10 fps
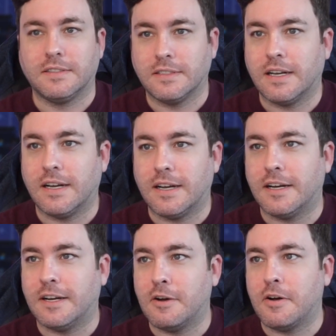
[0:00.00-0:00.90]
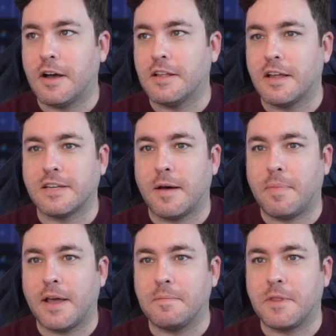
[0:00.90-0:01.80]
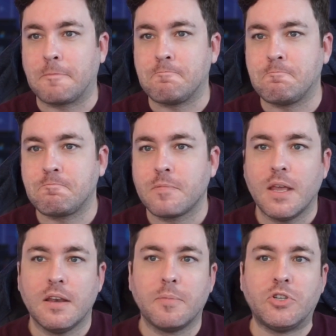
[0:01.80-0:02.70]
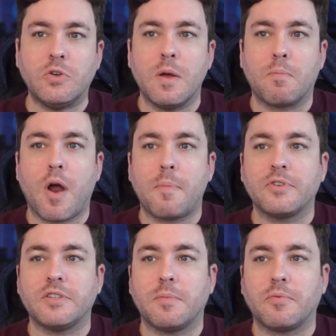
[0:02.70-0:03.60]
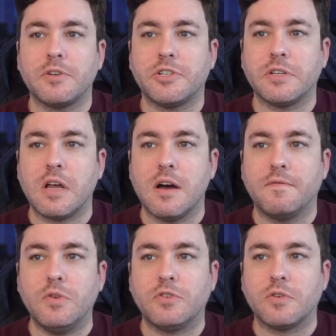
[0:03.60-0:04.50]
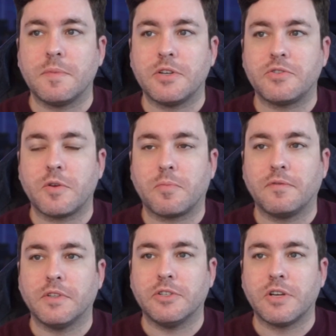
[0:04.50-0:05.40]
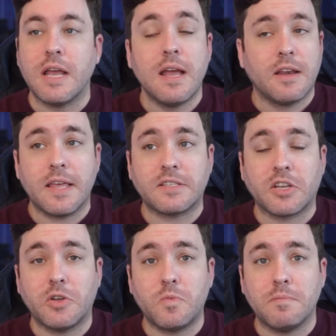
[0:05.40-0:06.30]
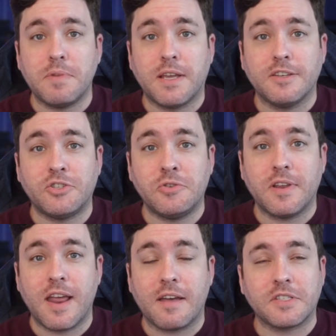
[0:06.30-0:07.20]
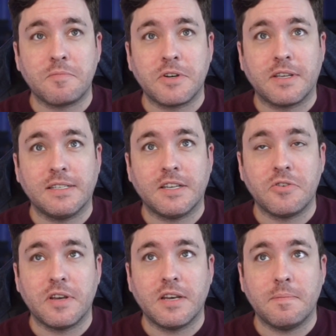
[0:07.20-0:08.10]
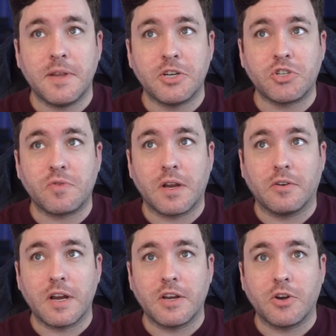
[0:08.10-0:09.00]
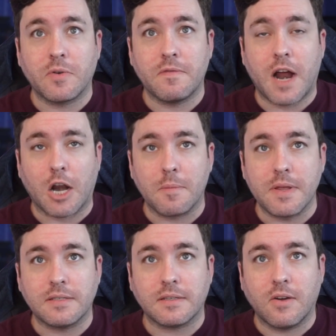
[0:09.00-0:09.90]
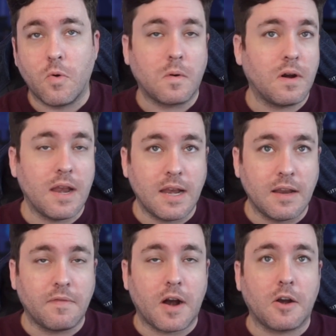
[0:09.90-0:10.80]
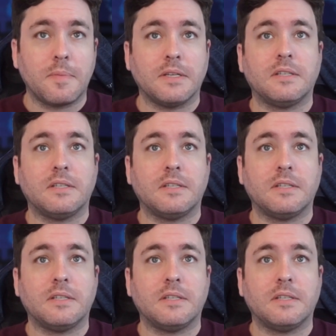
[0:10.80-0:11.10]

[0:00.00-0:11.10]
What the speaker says: a top item there. Number 2, improper separation of user administrator privilege. Now that's a good one because you could have someone considered an administrator in your environment or in any environment,